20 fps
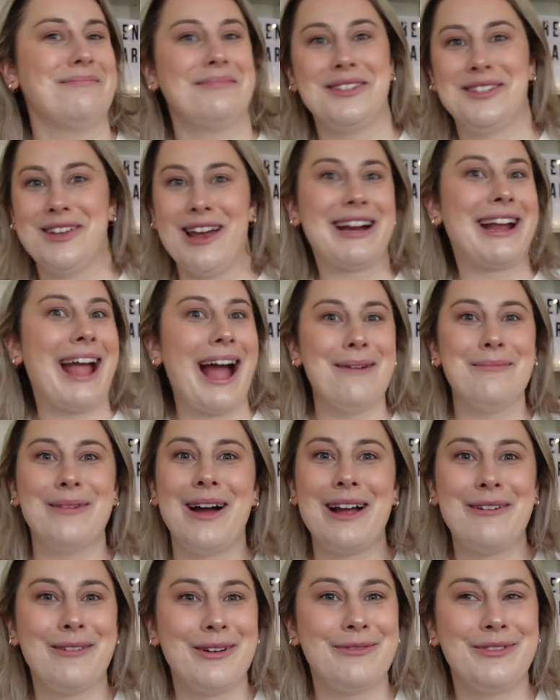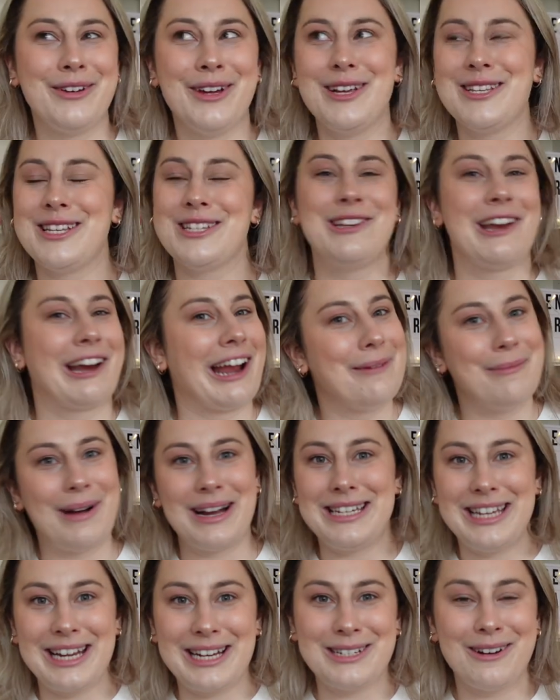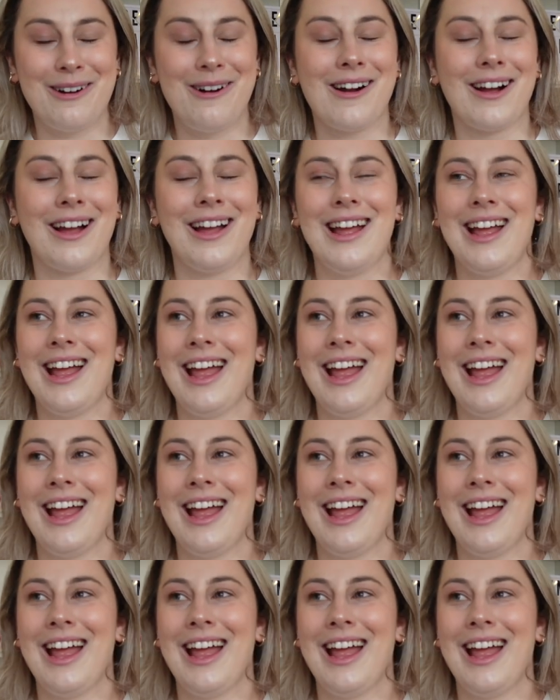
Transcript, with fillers: check out my reviews and check out my TikTok.